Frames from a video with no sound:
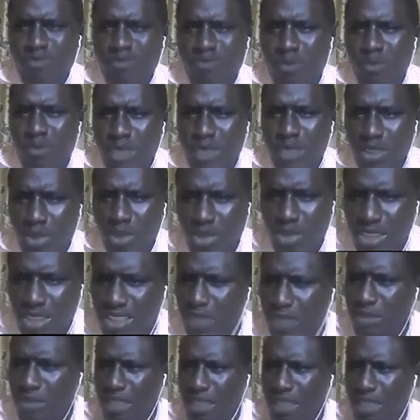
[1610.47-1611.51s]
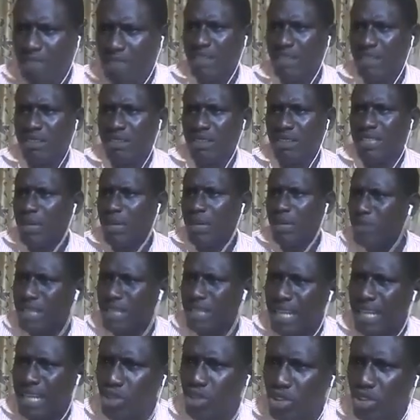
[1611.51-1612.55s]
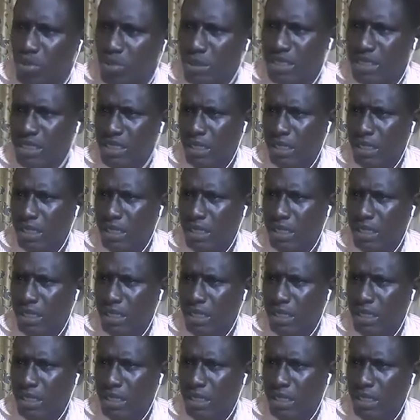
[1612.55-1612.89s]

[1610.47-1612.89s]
It's also the same at 35 degree. There won't be any adjustment.